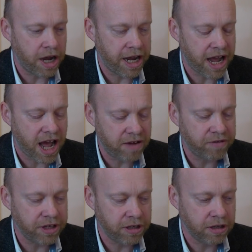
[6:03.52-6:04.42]
why
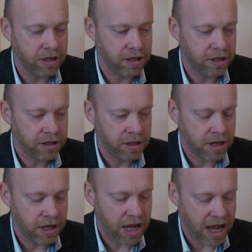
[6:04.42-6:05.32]
having
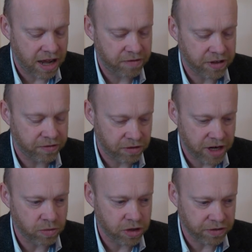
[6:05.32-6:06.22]
a
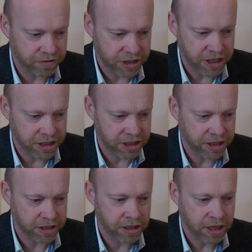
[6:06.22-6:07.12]
framework of a
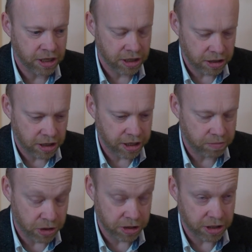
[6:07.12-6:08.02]
teaching
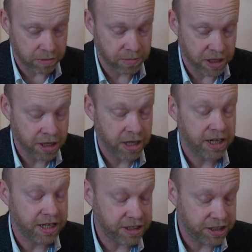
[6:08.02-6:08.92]
like Buddha Dhamma
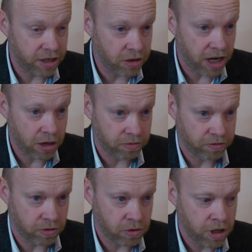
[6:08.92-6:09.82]
is so
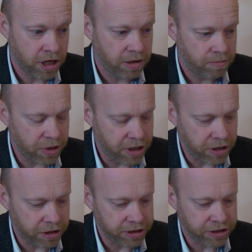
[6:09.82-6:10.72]
helpful,
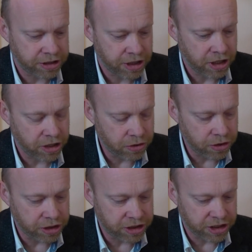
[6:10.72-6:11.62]
because
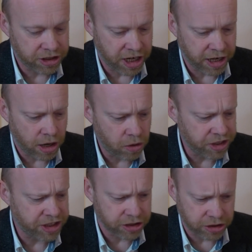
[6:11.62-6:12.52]
you're not just saying,
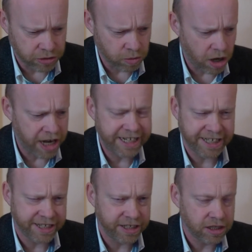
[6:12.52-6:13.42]
oh, this is just what I
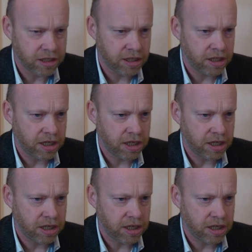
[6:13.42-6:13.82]
did,